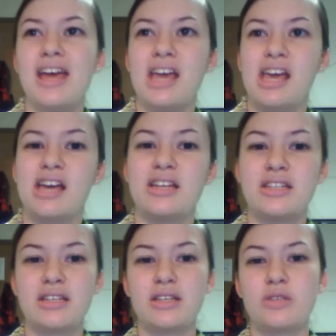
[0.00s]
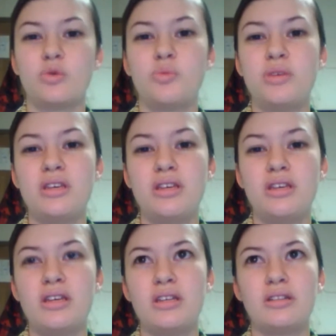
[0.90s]
and it will
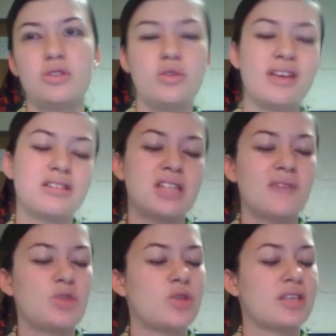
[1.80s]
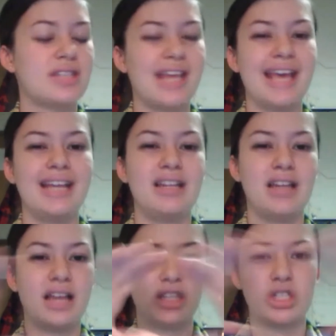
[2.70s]
be in 2007-2008
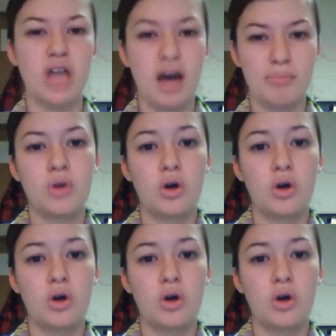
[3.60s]
at the top.